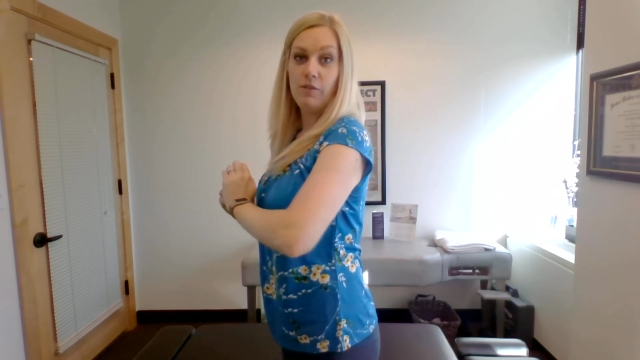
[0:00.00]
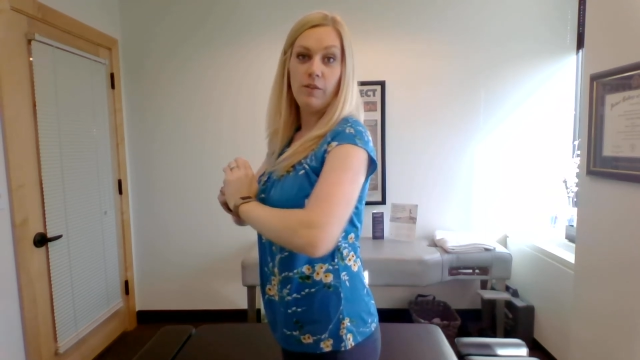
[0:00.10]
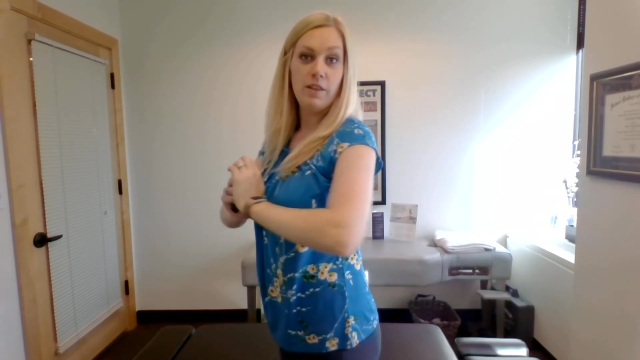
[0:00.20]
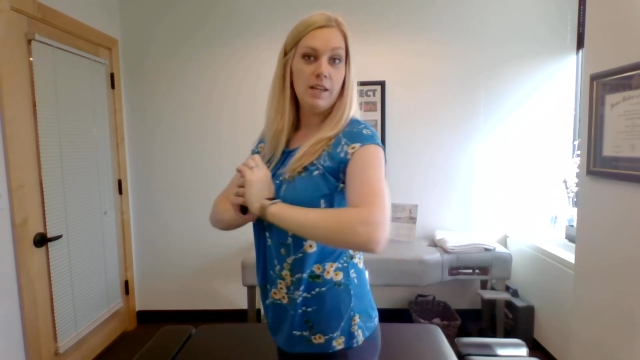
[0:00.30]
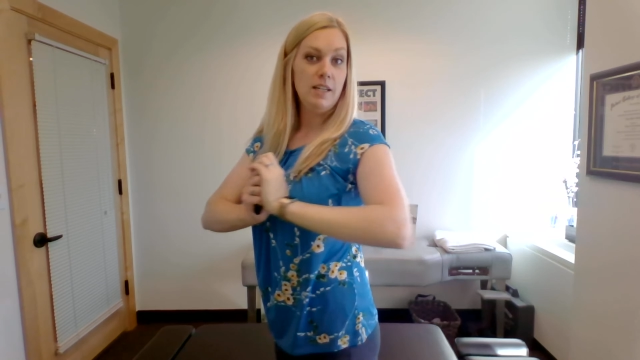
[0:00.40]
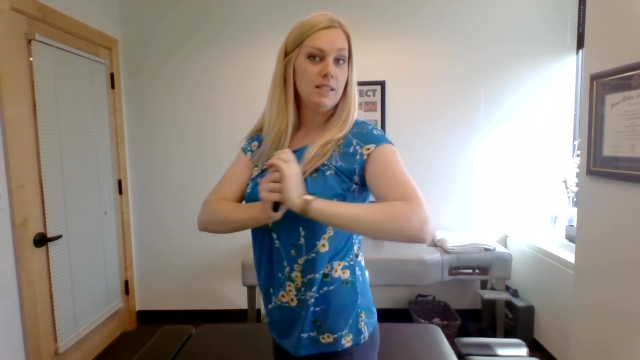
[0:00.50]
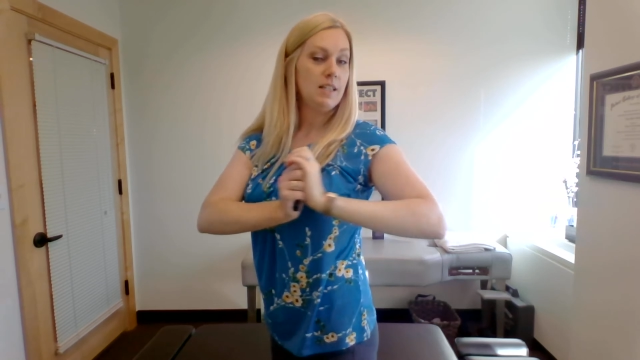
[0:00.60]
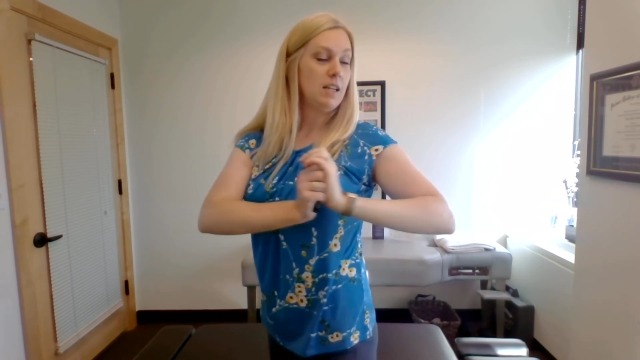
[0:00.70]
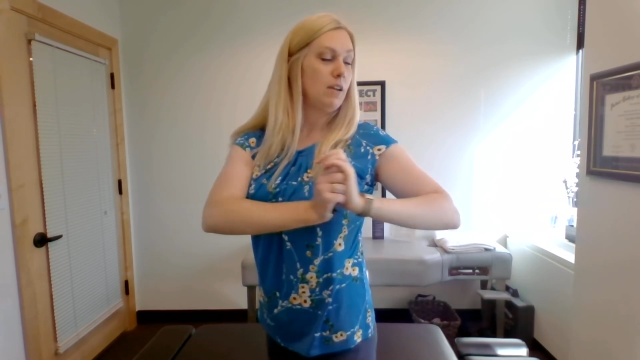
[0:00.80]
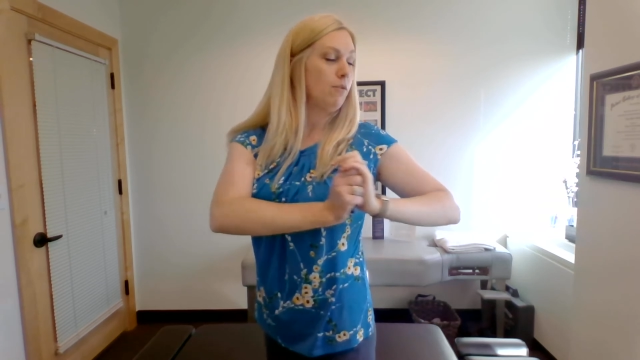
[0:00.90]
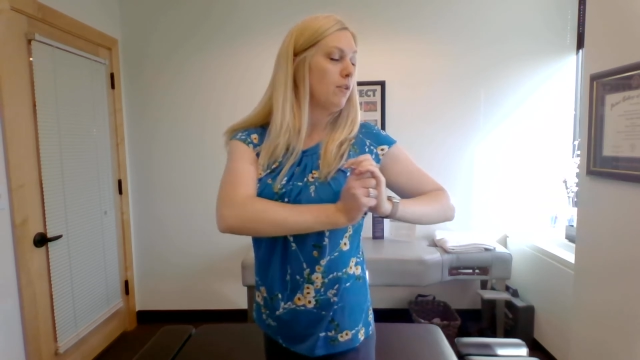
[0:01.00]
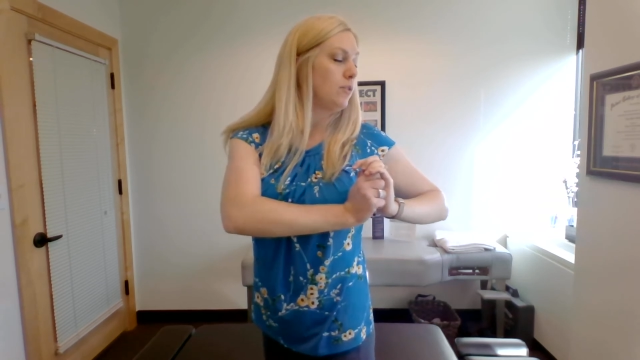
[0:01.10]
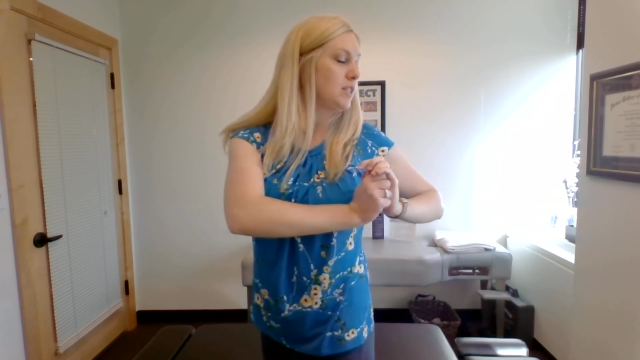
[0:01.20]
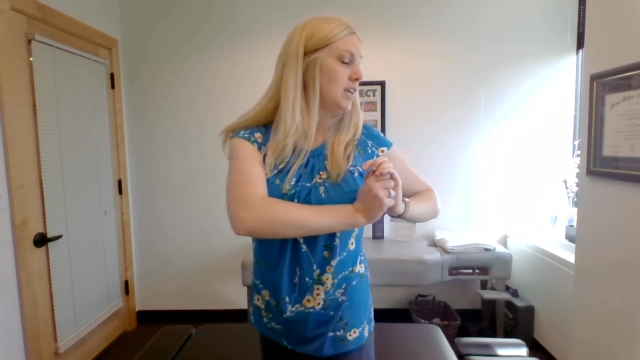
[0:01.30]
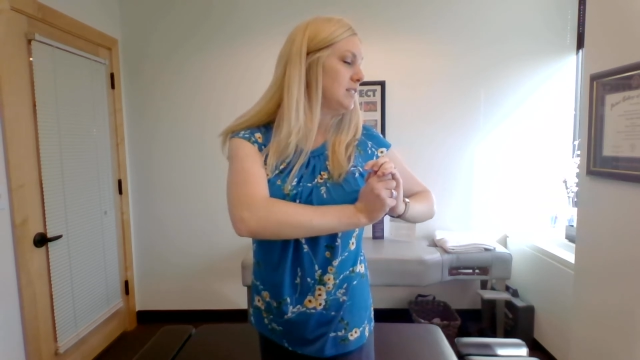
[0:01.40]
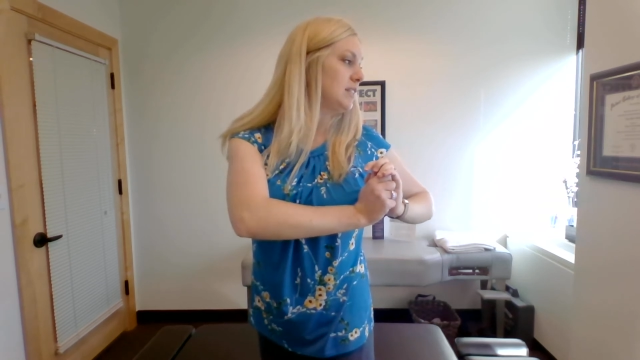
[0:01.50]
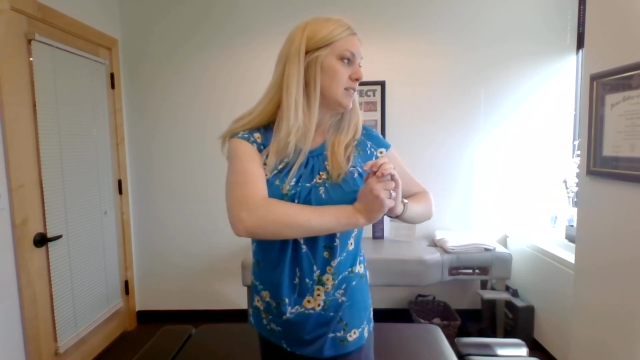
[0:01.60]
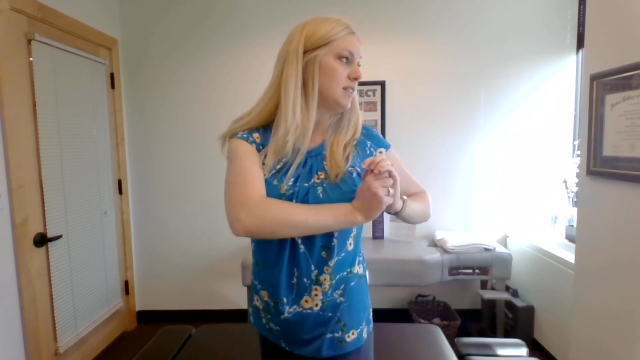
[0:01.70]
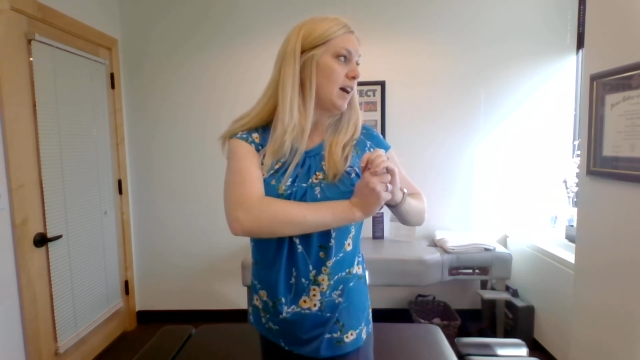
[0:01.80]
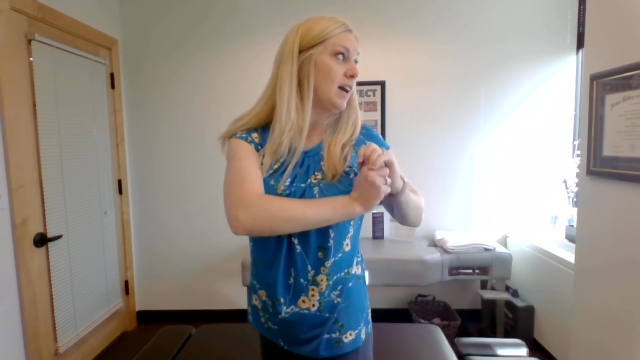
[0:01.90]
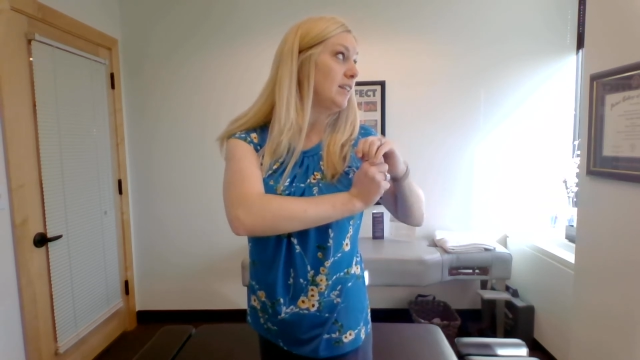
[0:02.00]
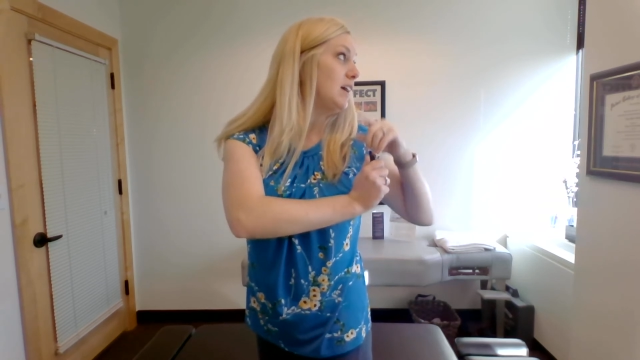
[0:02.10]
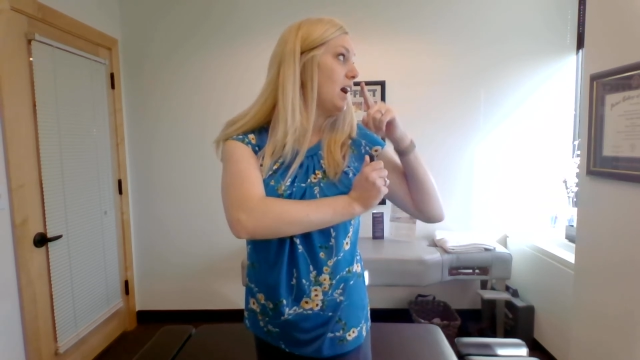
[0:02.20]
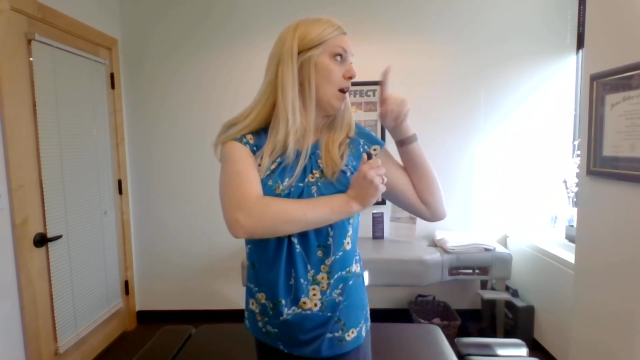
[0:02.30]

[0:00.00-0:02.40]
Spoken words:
for this, and I rotate to the side.